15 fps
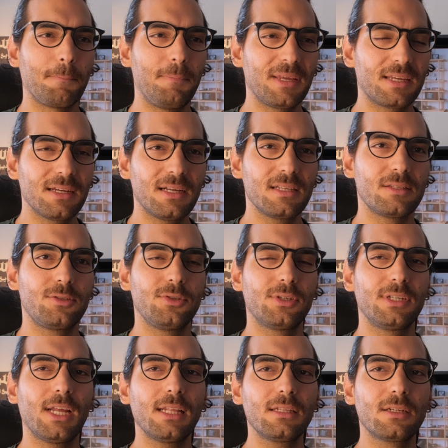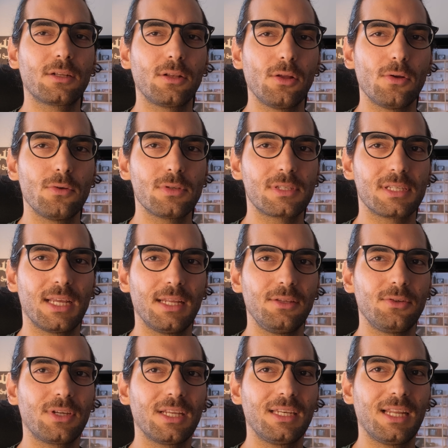because you're not close and
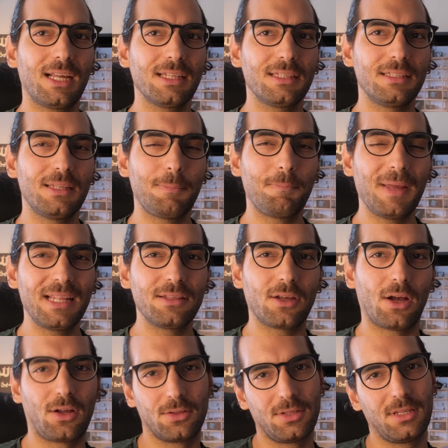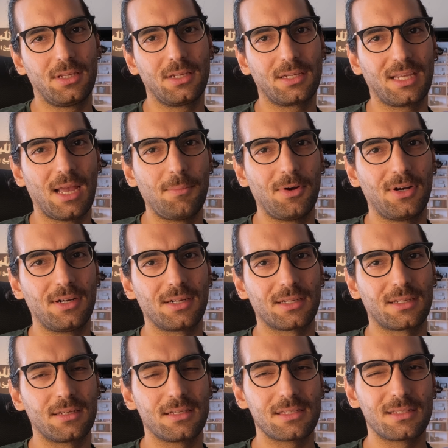you cannot depend on the camera,
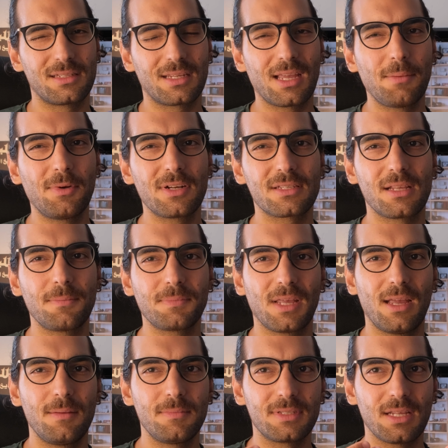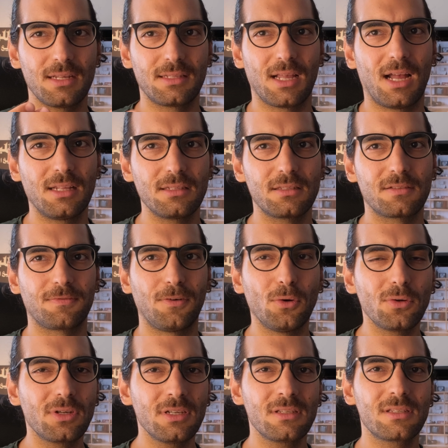because the camera sometimes it hunts
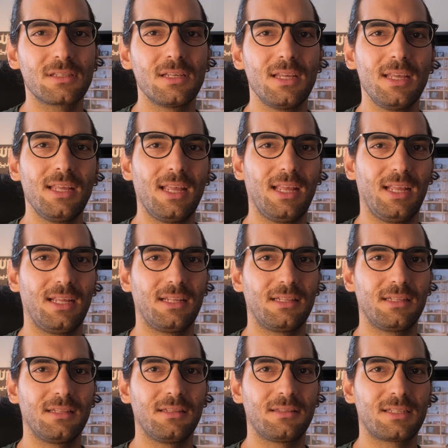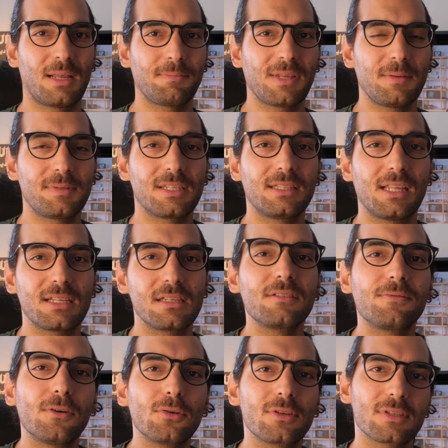focus and sometimes it doesn't
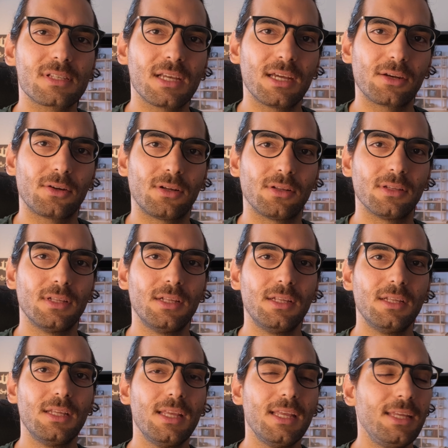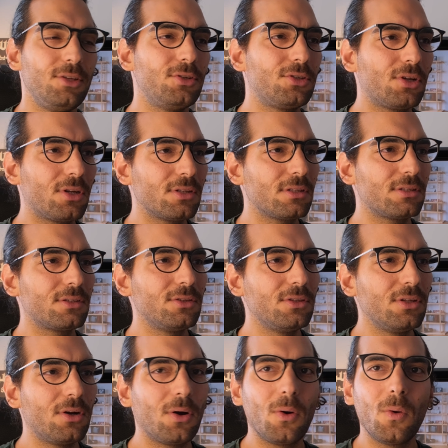focus at all. You don't
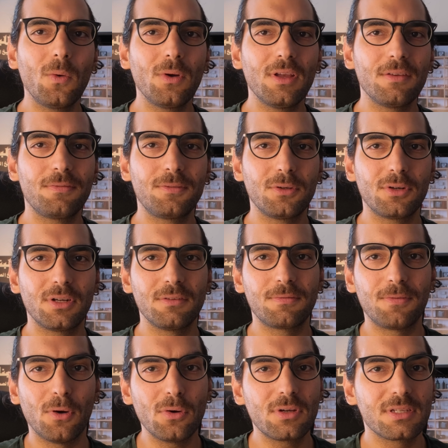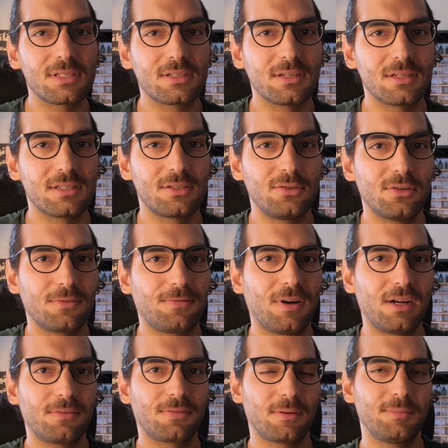know if you're in focus because you're
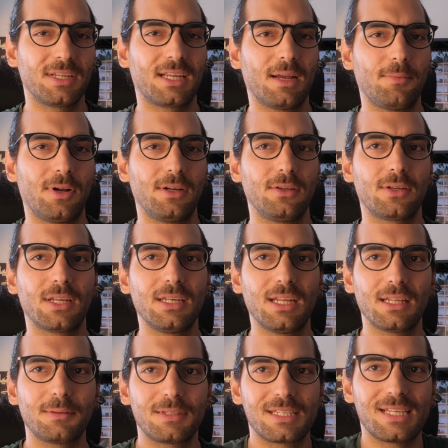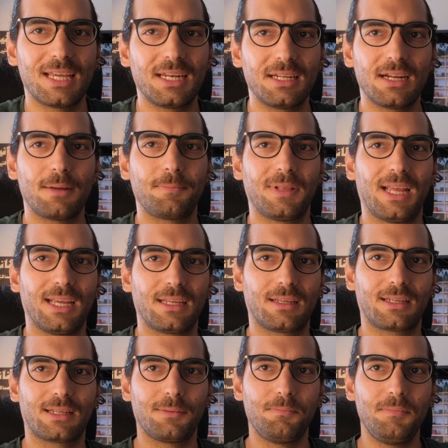far from the camera. You cannot set it up like
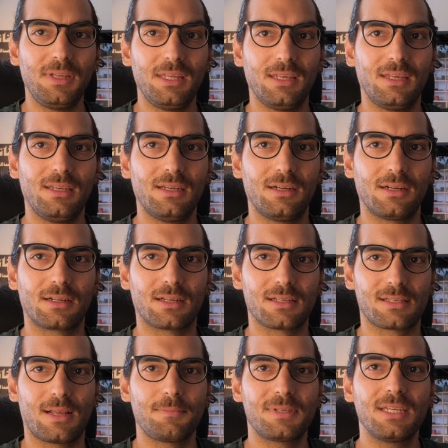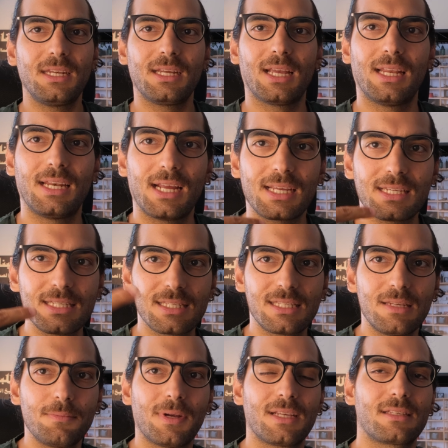me here, because I'm sitting and I can
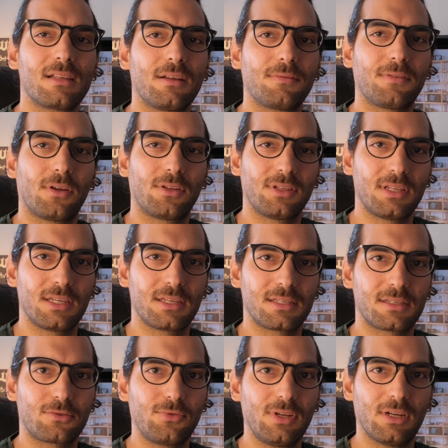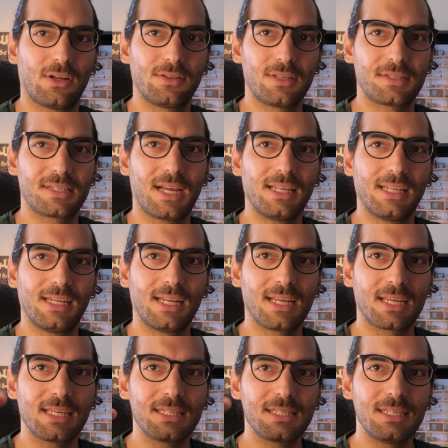see myself on the screen on the side, and I
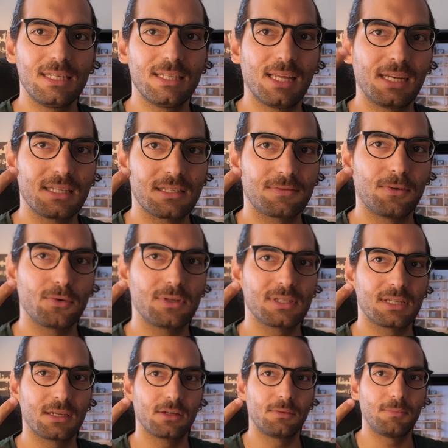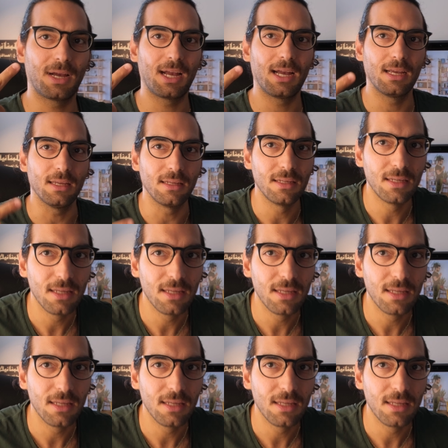can see that it's focusing in my eye.